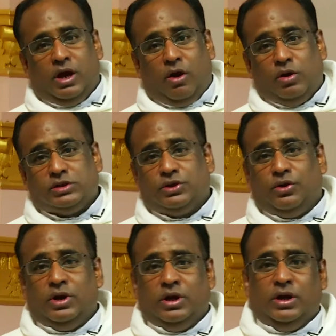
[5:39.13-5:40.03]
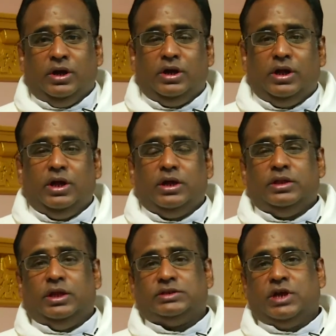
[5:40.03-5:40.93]
uh, also heard
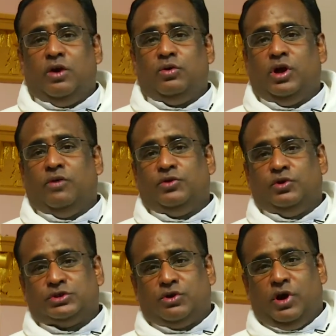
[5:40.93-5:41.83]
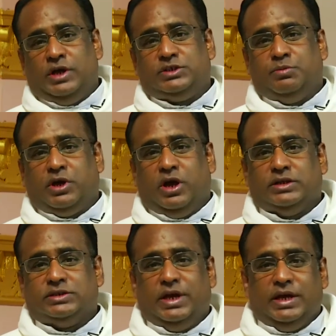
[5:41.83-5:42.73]
the sound of those coins
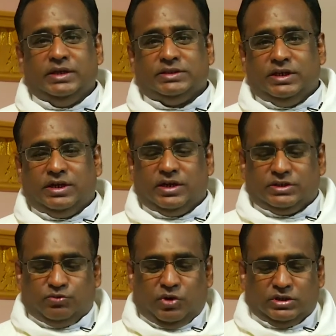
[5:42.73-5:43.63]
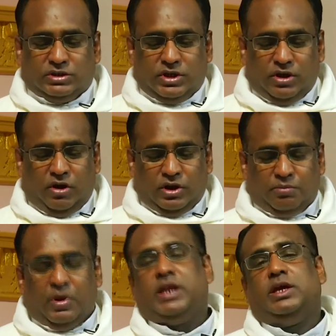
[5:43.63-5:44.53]
because his interest was
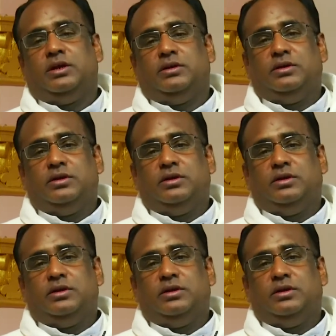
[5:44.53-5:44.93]
on money.